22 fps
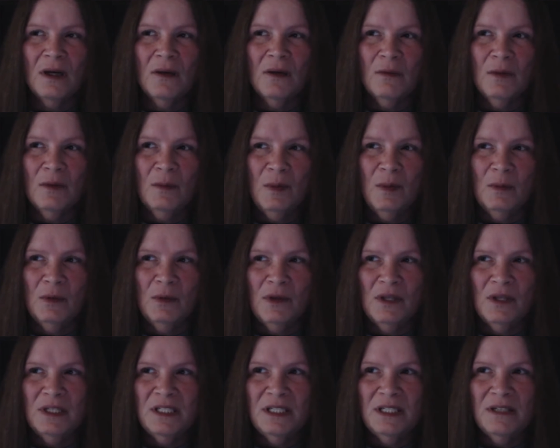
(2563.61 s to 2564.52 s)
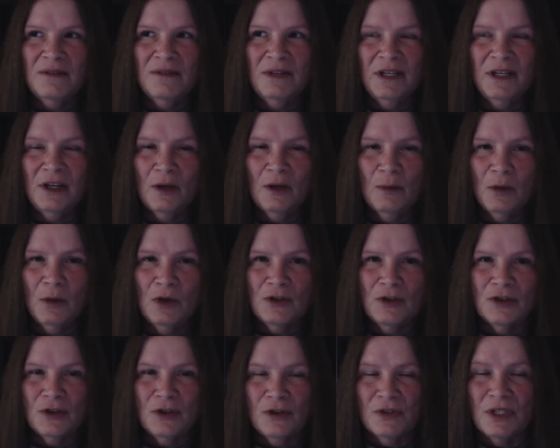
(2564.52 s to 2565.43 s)
Remember the TV
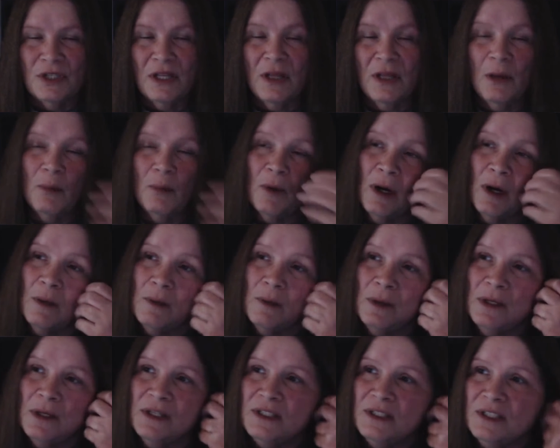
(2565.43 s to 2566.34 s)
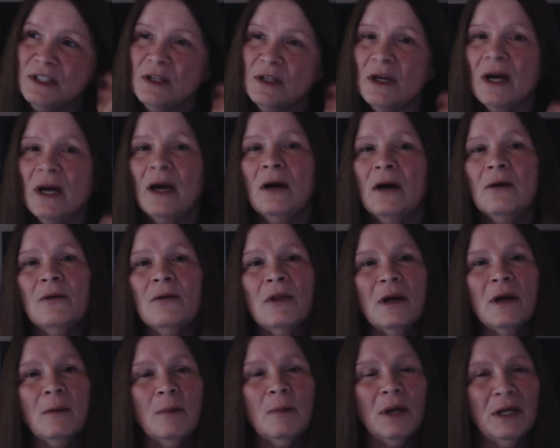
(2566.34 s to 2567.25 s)
commercials, and they probably still air them.